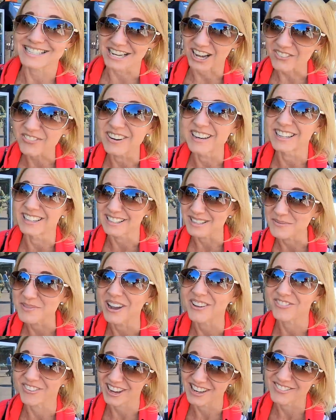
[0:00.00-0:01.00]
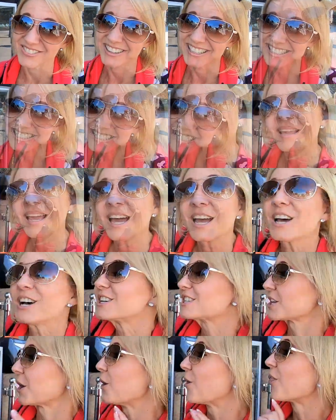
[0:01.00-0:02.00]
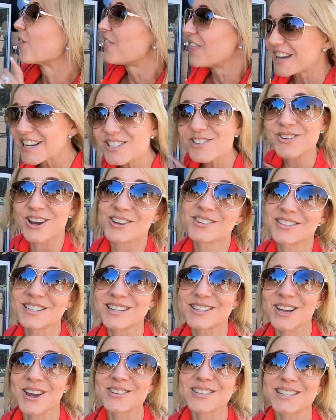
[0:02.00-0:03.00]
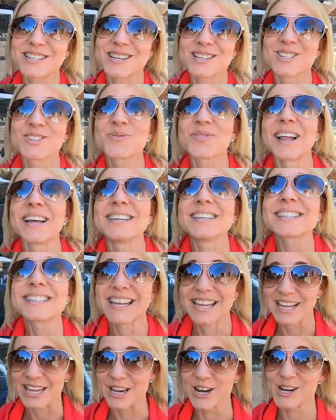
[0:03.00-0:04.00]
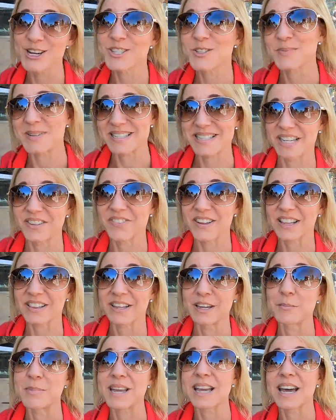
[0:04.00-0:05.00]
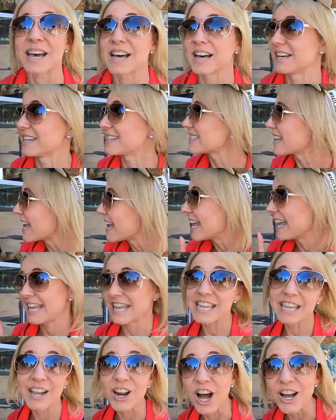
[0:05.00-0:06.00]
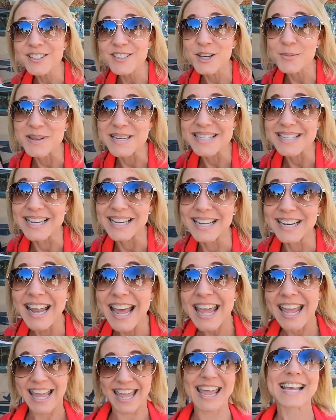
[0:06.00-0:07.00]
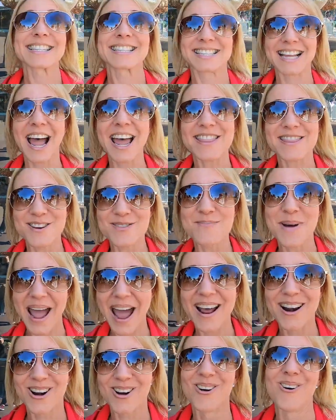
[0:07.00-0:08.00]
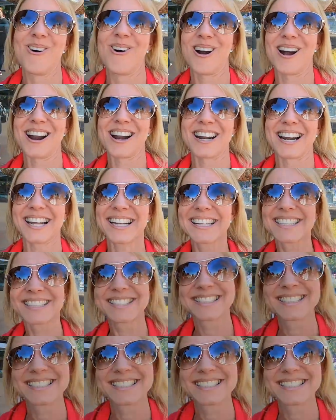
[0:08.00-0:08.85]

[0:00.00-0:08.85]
definitely my favorite. So this Roastie Toastie is placed here specifically because he can also be seen inside the Matterhorn.